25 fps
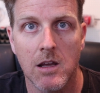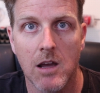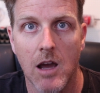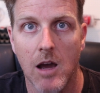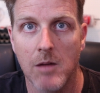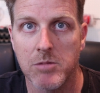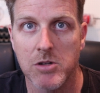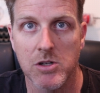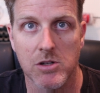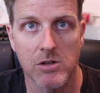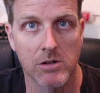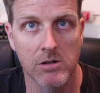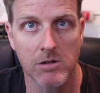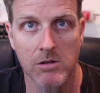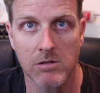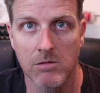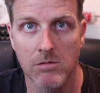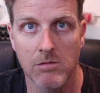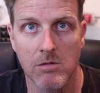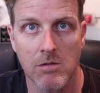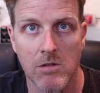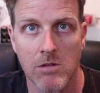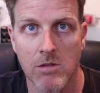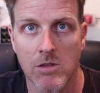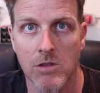I'm
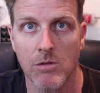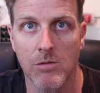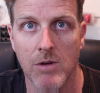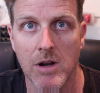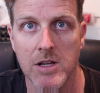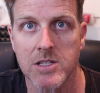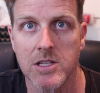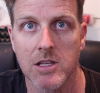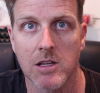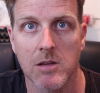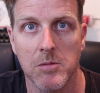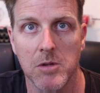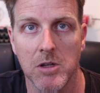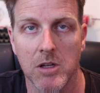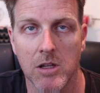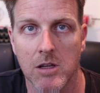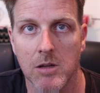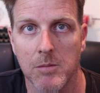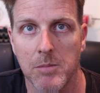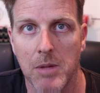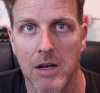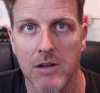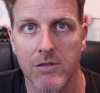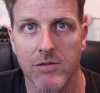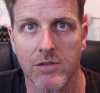sure the rest of the community
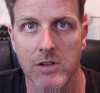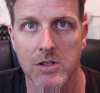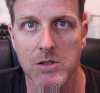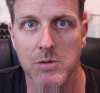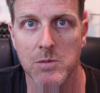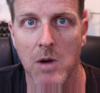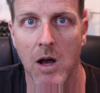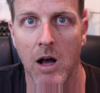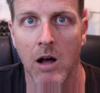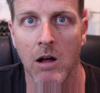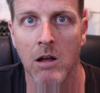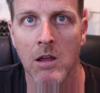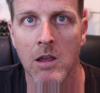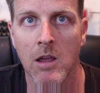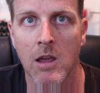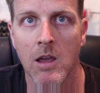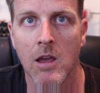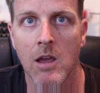could benefit as well.